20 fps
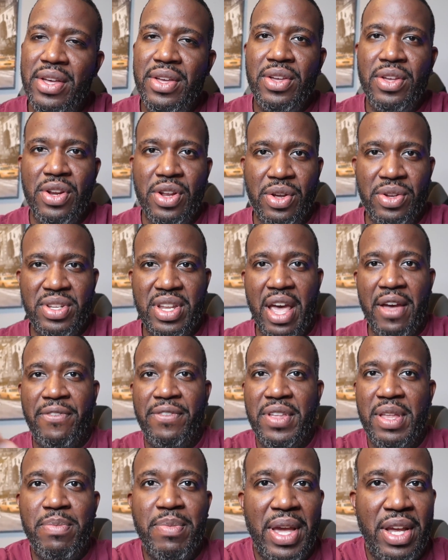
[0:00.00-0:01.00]
You know,
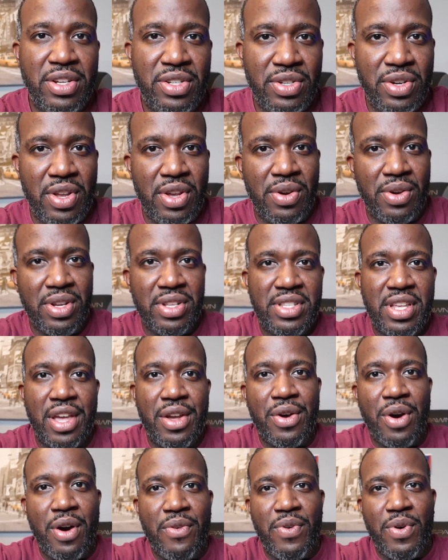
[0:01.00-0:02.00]
definitely make sure you're going to
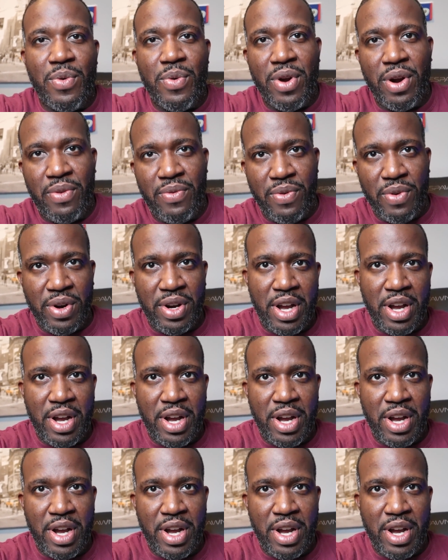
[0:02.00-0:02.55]
take off of work for